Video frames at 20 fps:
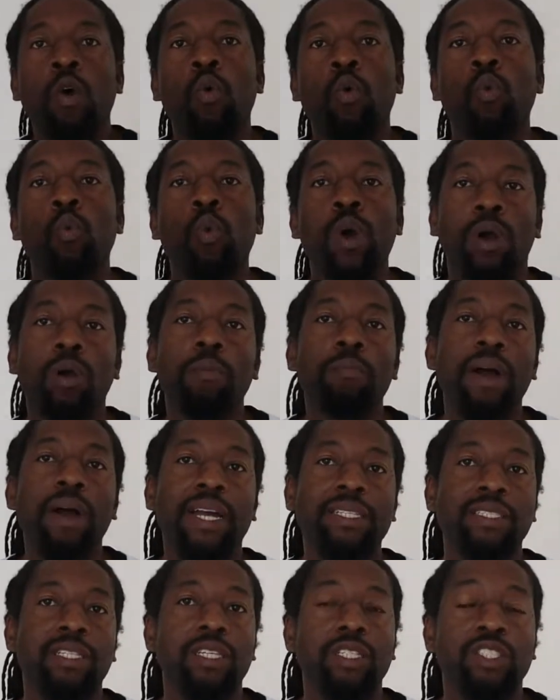Welcome
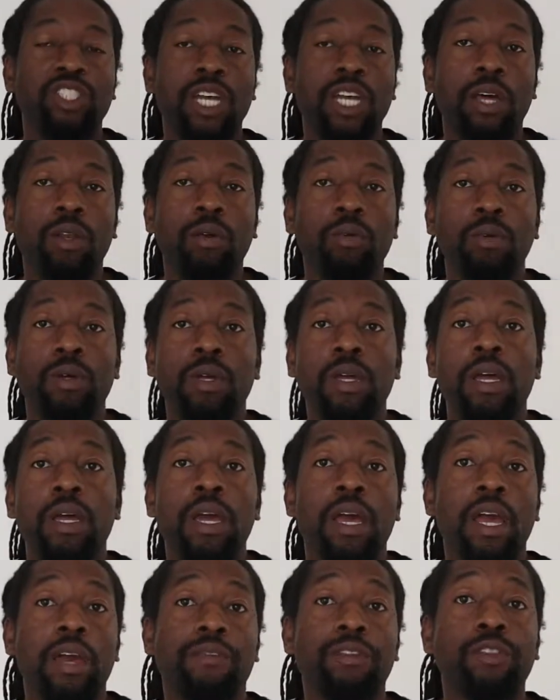back to the channel.
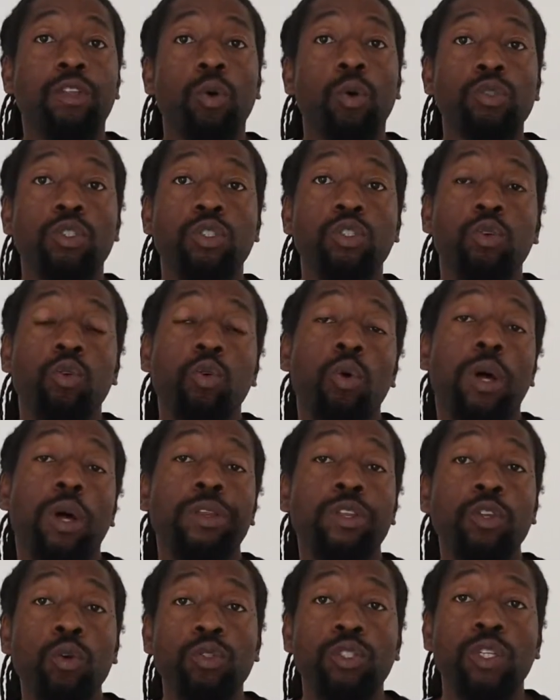And for those of you who are
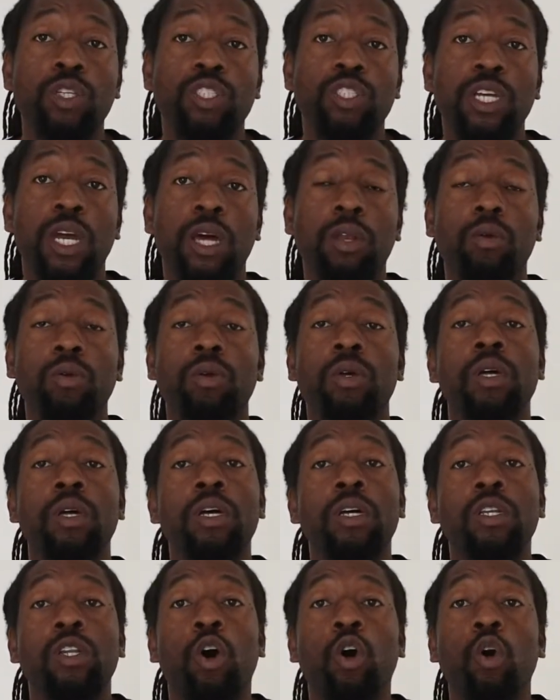new to the channel,
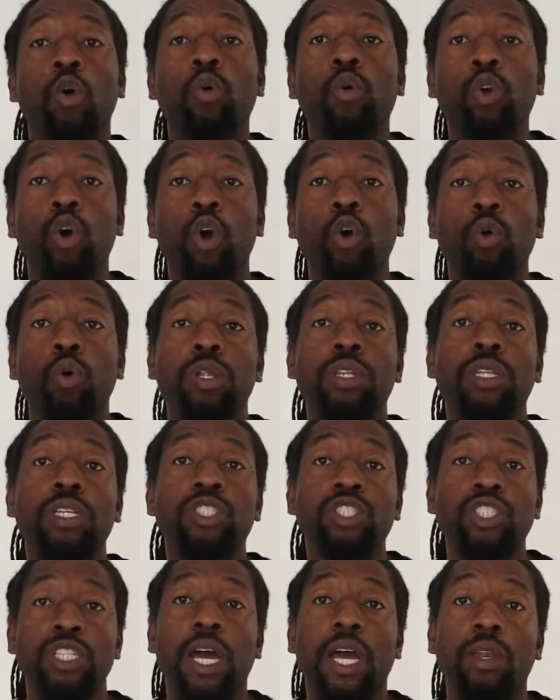the whole goal of this
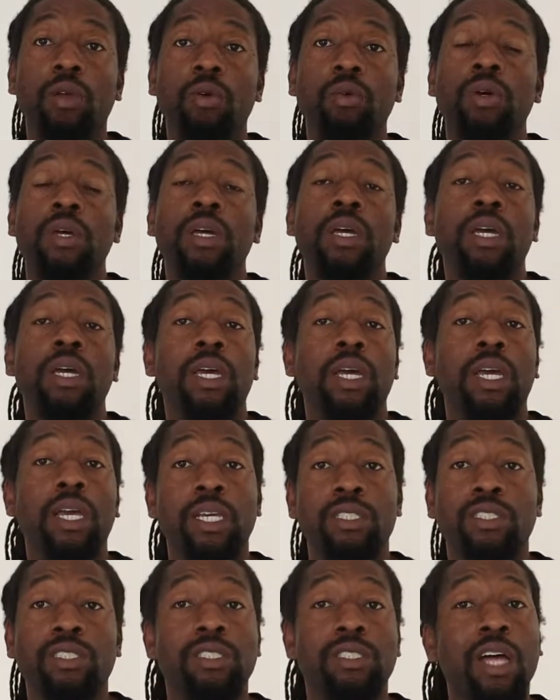channel
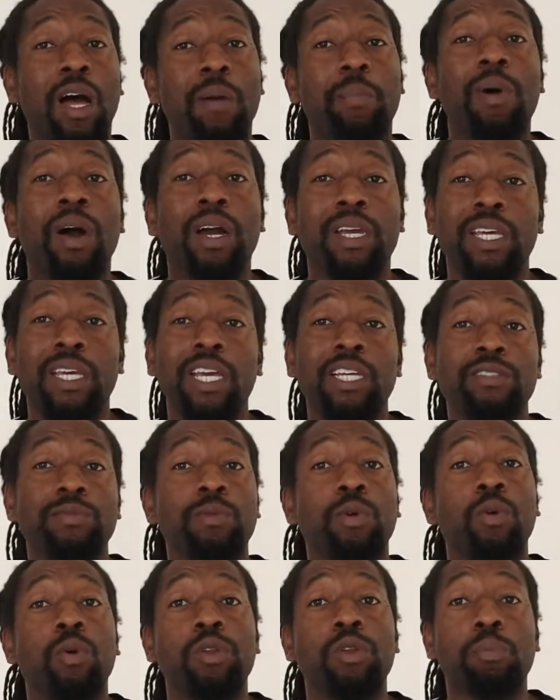is to stop our kids from
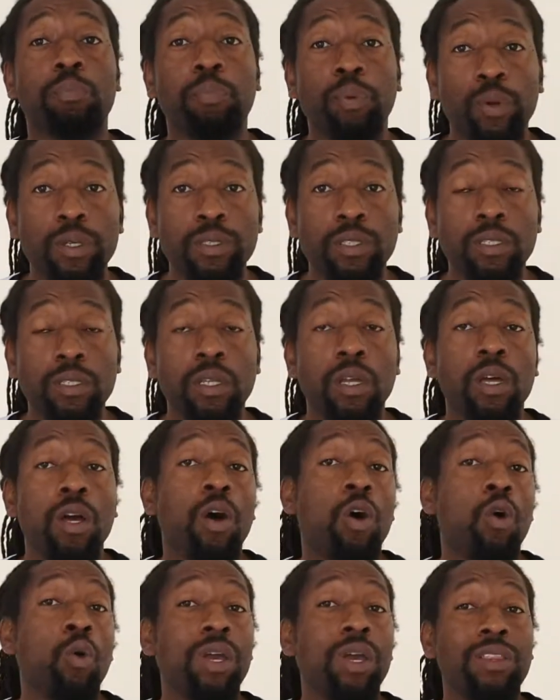going to prison
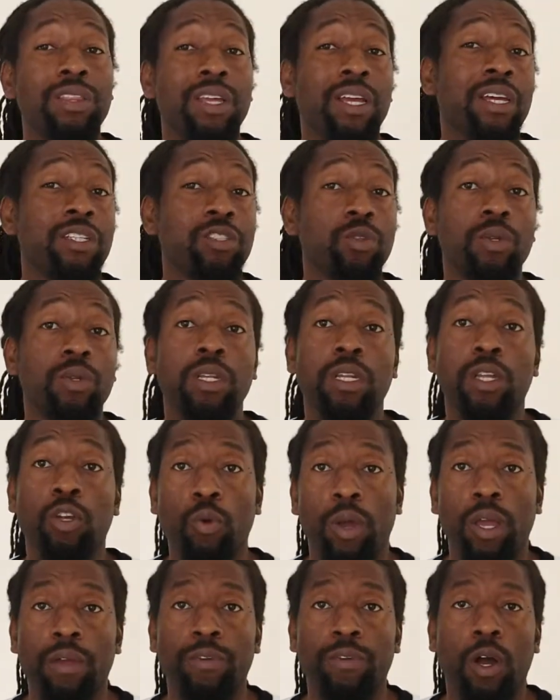or either entering in the
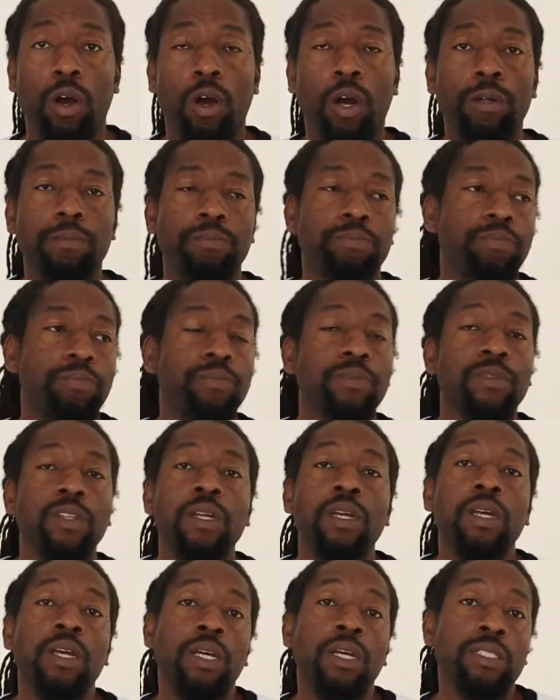graveyard.
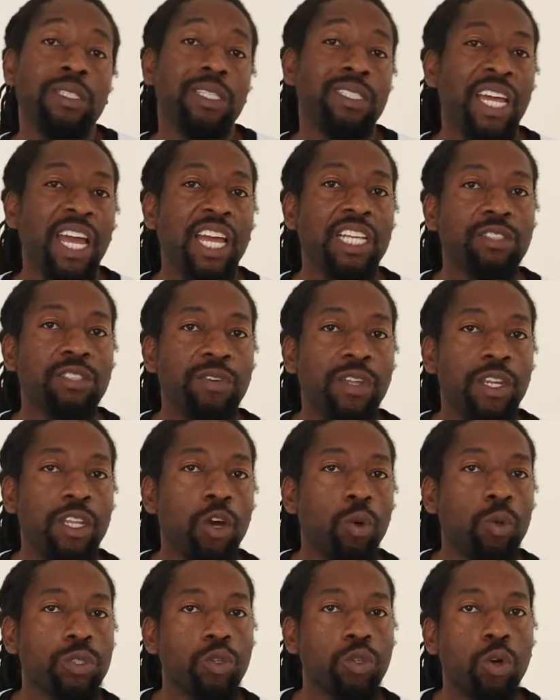Today's
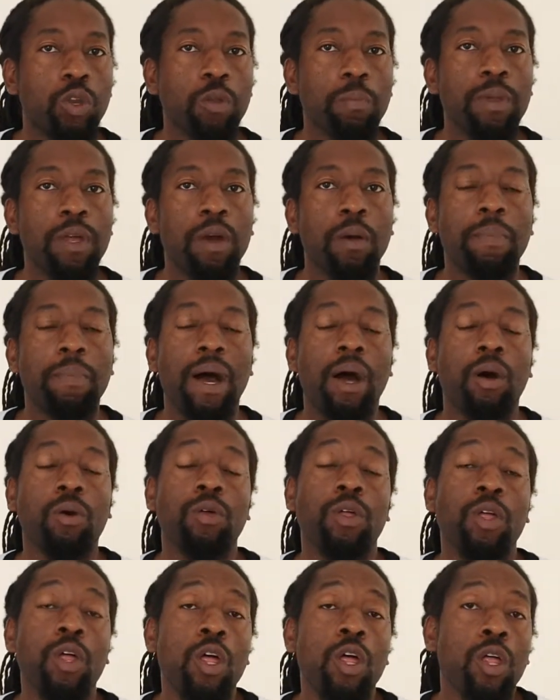video is going to be about
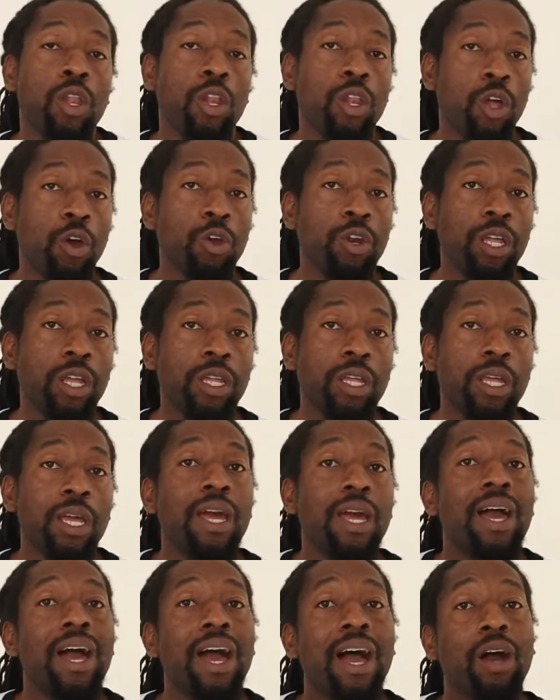learning
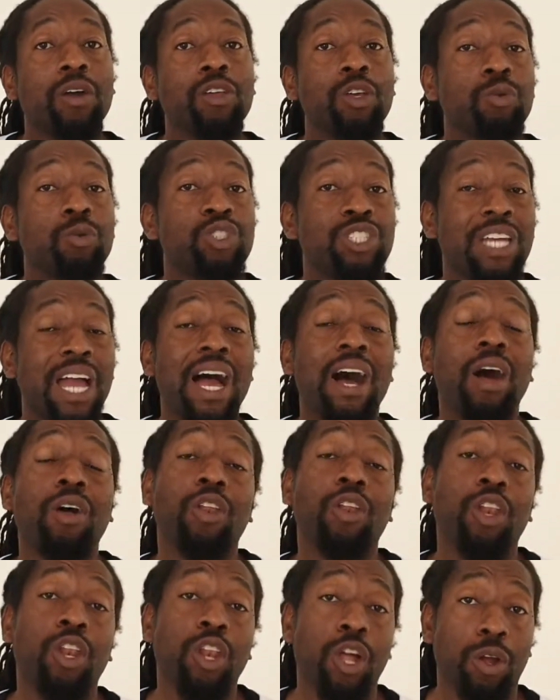how your
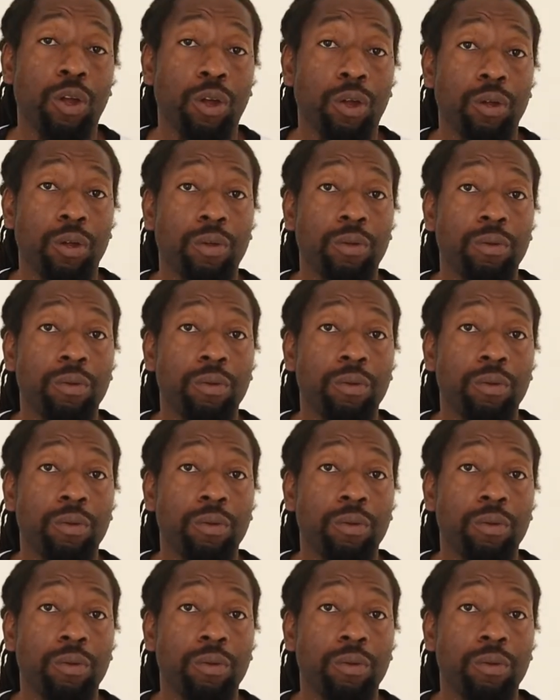child learns.